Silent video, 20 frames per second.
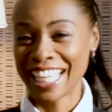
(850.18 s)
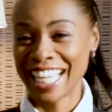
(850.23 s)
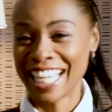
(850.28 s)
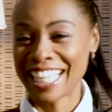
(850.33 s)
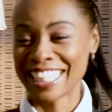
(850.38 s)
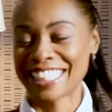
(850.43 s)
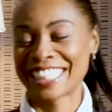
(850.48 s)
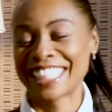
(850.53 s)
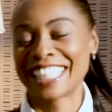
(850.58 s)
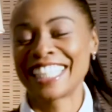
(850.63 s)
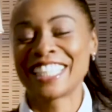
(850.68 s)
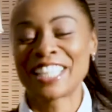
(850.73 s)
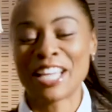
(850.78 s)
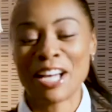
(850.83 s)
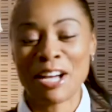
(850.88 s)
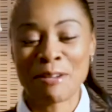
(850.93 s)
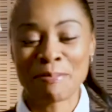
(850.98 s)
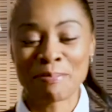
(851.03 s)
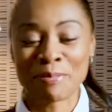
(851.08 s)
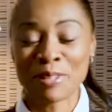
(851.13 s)
Yes, in
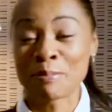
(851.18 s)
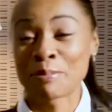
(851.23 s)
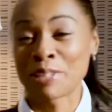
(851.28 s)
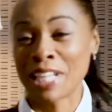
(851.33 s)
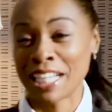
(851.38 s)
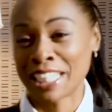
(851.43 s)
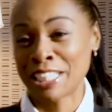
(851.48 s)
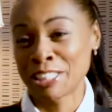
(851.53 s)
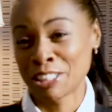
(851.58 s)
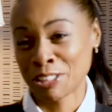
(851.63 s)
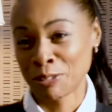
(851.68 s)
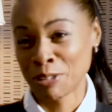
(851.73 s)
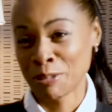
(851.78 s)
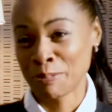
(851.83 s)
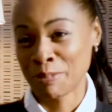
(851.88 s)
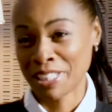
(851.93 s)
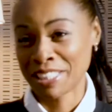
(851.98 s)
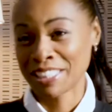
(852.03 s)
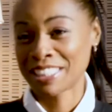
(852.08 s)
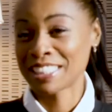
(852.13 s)
the Black History
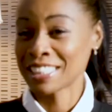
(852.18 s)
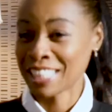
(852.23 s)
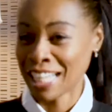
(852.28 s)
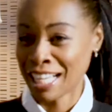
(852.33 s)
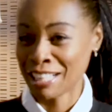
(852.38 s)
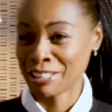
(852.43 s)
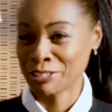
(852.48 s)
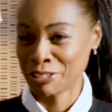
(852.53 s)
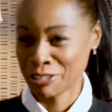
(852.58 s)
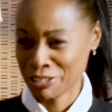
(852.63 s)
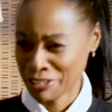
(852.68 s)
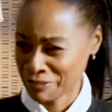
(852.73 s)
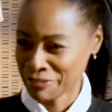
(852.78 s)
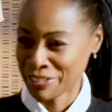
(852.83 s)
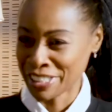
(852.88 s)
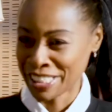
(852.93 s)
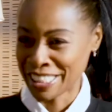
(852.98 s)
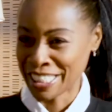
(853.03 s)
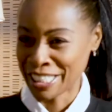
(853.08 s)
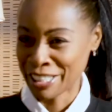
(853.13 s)
Month calendar of
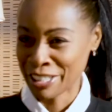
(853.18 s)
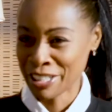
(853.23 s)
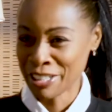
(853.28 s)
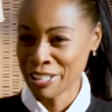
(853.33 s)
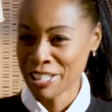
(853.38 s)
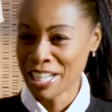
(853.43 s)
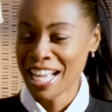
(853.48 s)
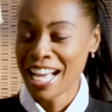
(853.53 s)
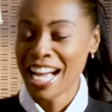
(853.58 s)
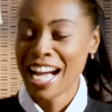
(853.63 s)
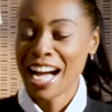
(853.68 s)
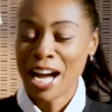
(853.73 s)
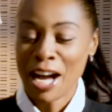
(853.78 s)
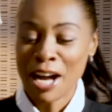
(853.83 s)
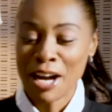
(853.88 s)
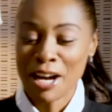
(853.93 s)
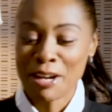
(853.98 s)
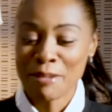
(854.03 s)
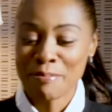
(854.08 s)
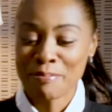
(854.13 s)
this year.
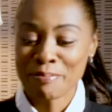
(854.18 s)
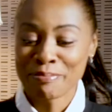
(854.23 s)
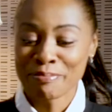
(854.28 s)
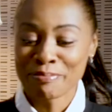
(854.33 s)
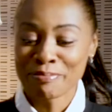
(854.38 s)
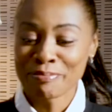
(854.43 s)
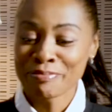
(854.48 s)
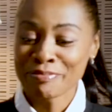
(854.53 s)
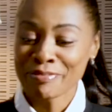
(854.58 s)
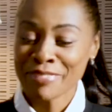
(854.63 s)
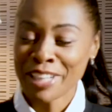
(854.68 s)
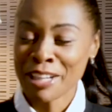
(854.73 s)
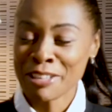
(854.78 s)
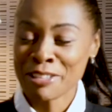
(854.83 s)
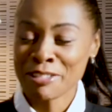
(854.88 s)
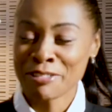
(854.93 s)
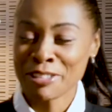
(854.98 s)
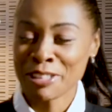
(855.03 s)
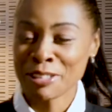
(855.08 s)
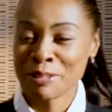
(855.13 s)
Yeah. How do
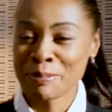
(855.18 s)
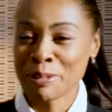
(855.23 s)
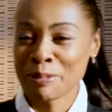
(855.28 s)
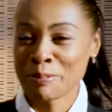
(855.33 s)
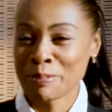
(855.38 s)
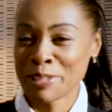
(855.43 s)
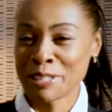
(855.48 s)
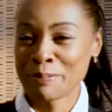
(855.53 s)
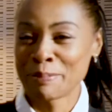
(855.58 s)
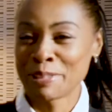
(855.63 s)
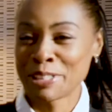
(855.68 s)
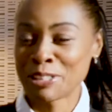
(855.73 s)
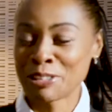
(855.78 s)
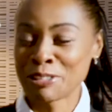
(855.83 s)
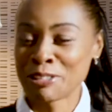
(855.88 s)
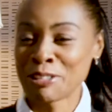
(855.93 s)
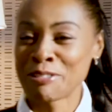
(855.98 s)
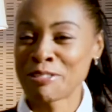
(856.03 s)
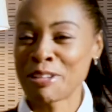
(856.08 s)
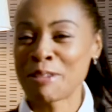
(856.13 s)
you feel about being Mr.
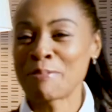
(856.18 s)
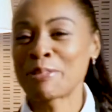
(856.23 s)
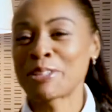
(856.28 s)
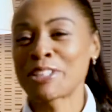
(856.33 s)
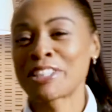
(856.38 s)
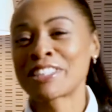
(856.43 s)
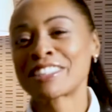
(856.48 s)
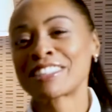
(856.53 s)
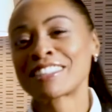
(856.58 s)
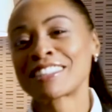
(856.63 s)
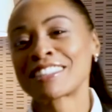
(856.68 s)
November?